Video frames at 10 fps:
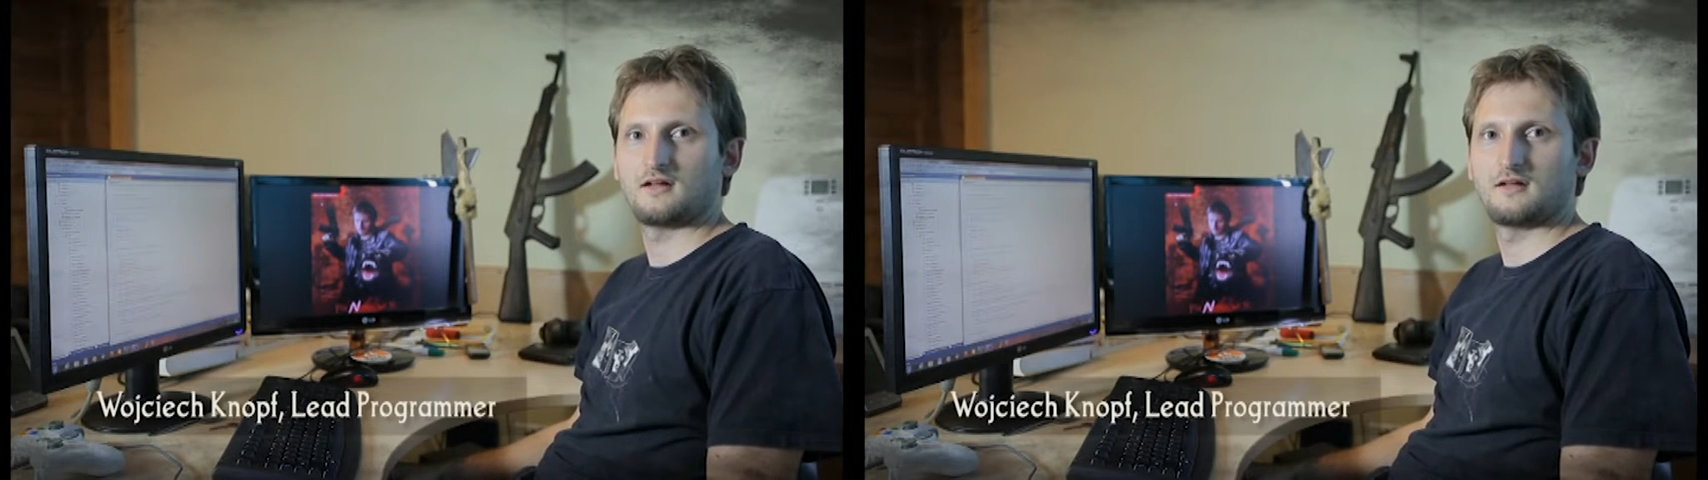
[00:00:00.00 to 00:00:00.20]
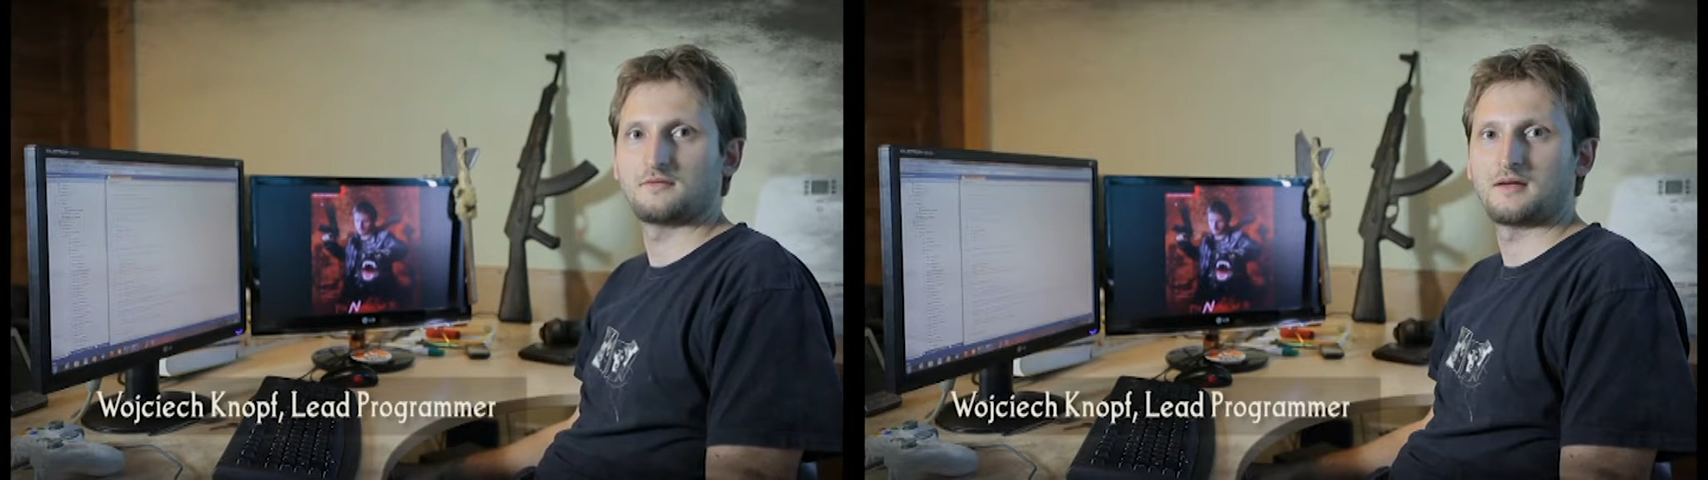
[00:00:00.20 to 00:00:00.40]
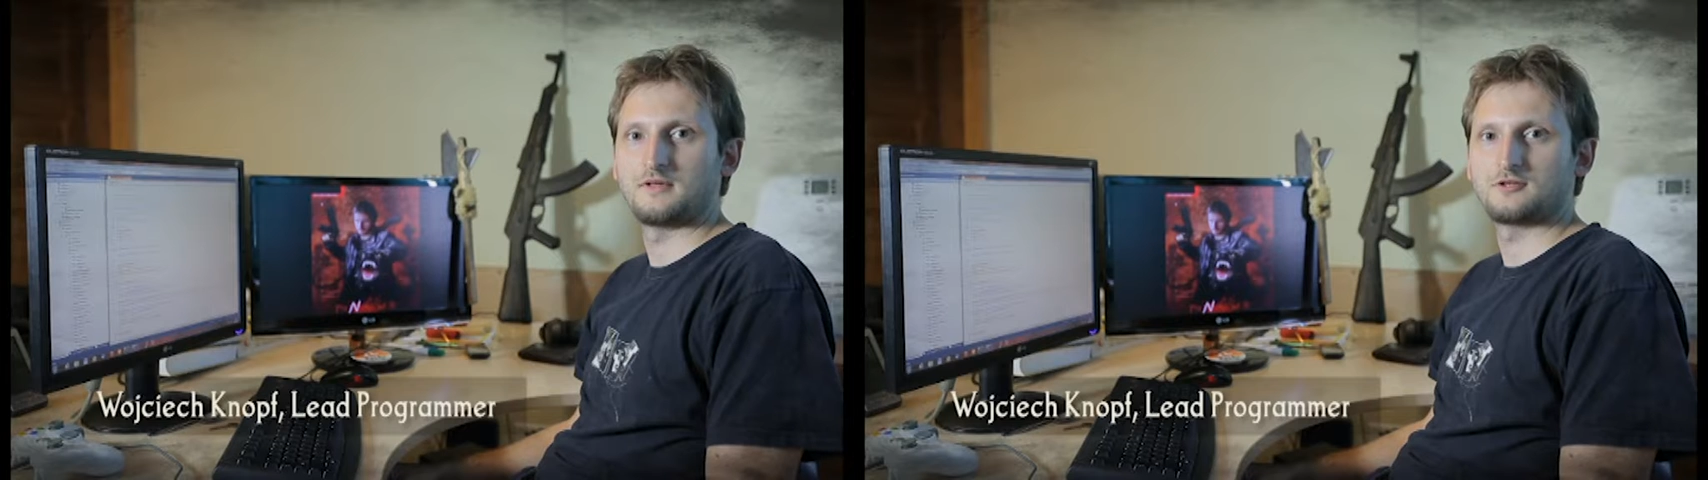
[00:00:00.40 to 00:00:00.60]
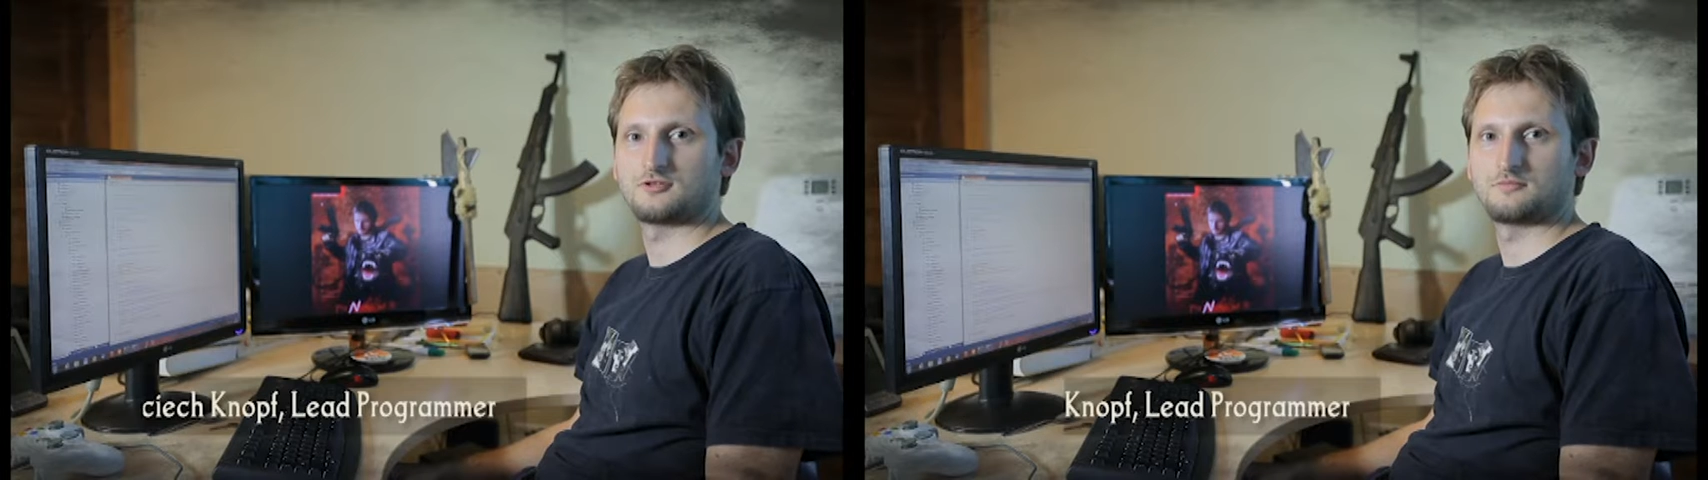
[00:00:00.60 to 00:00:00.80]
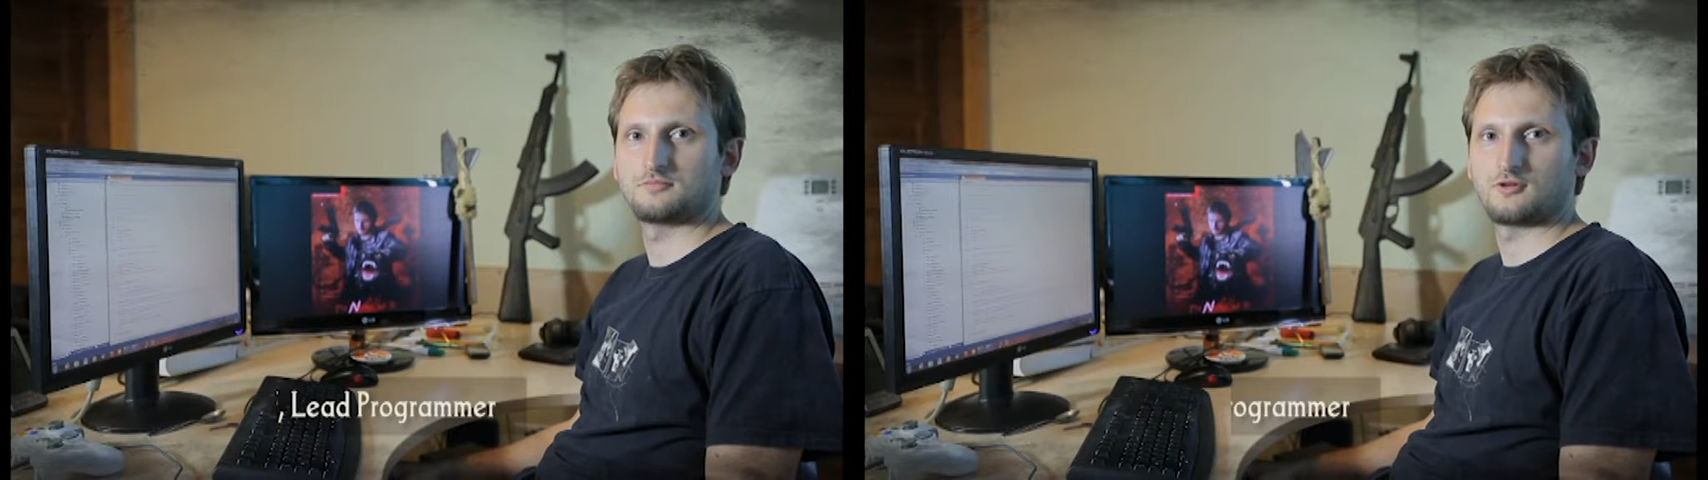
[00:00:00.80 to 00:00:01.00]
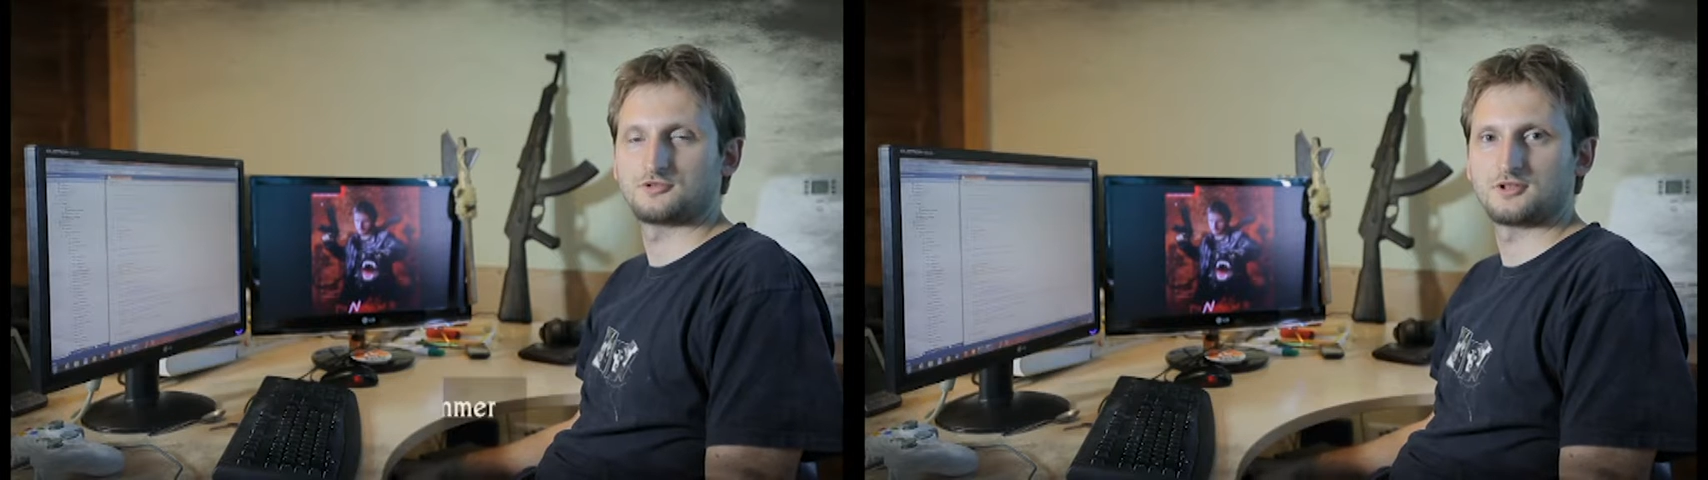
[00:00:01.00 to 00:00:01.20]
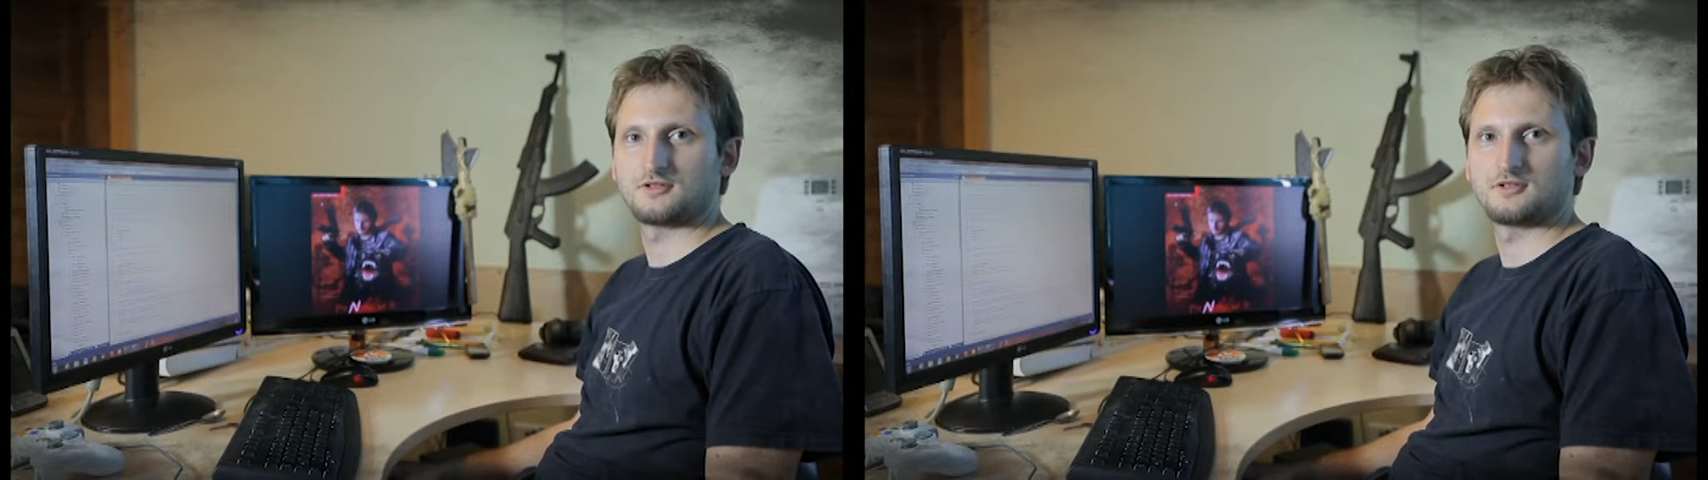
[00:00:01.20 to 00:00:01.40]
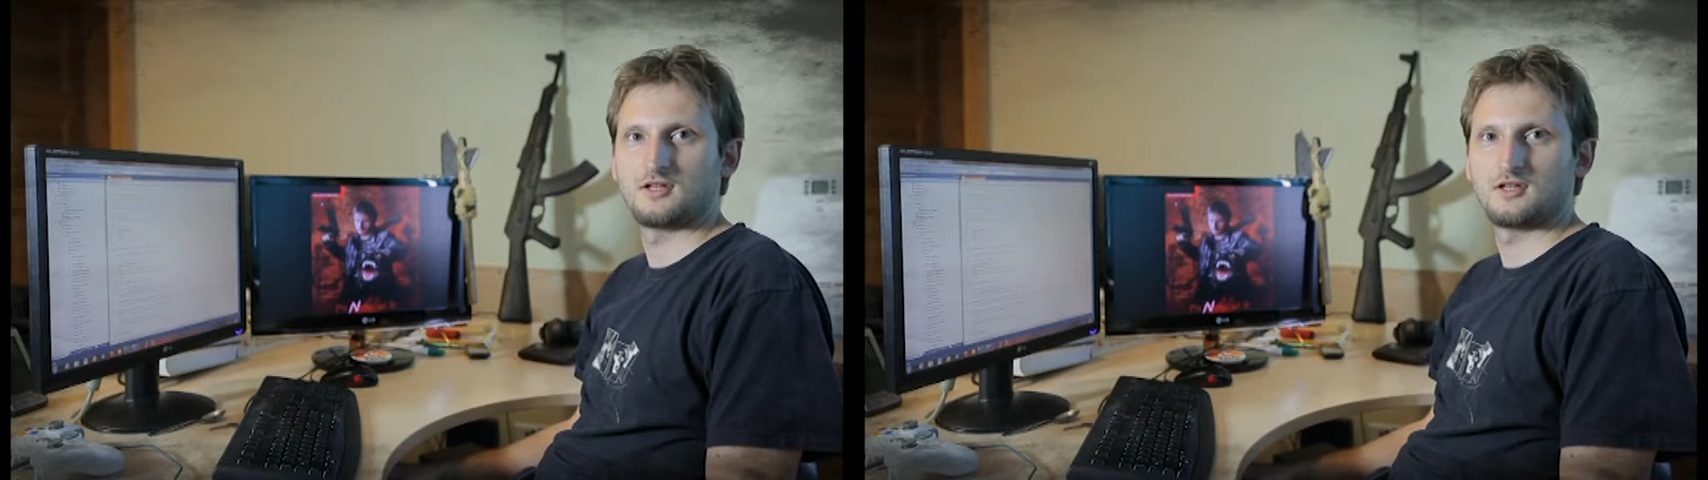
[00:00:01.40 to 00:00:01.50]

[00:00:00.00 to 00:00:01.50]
and Damnation project.